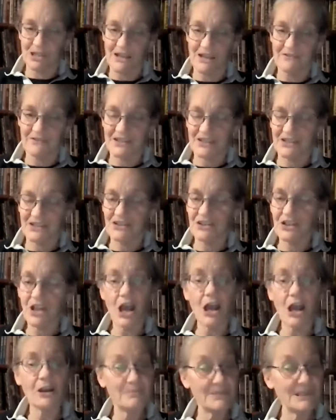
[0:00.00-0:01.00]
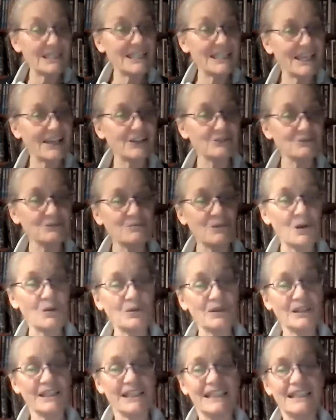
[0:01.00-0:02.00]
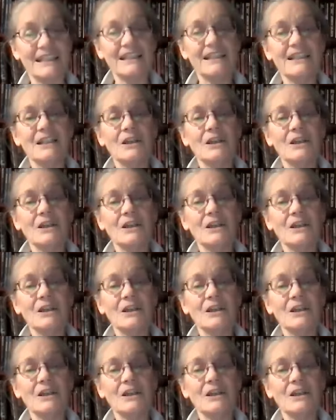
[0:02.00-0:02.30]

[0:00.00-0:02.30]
offices are being held remotely